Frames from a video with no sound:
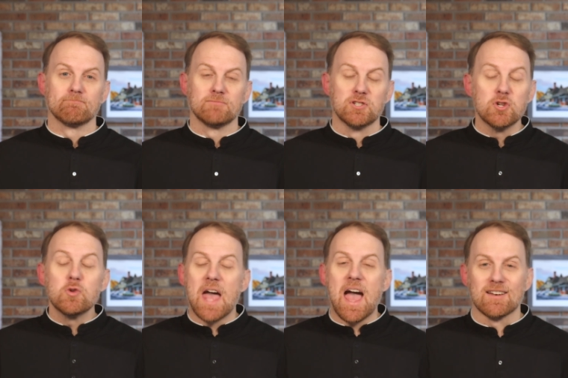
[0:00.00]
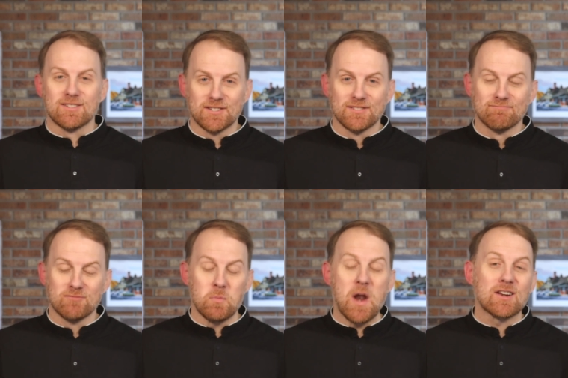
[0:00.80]
to do that,
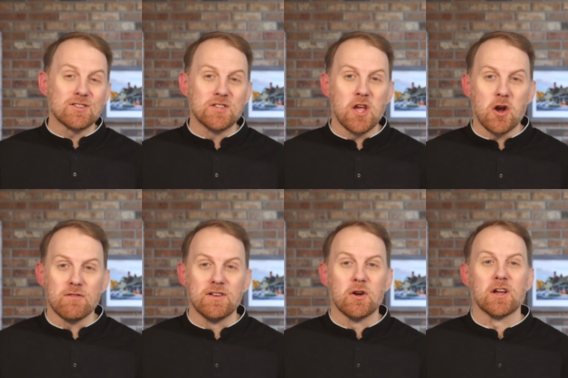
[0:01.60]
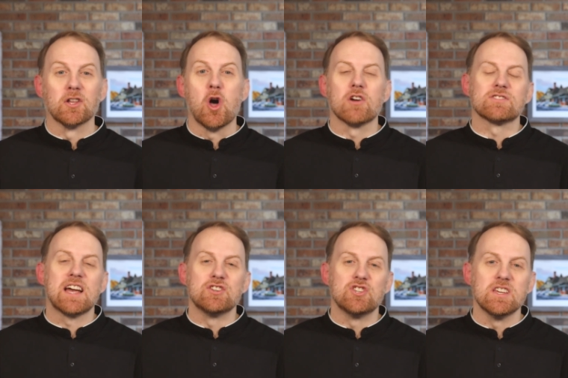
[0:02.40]
to practice the art of hearing
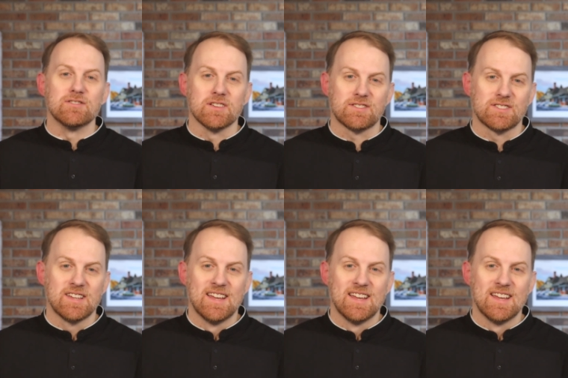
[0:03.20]
alongside Jesus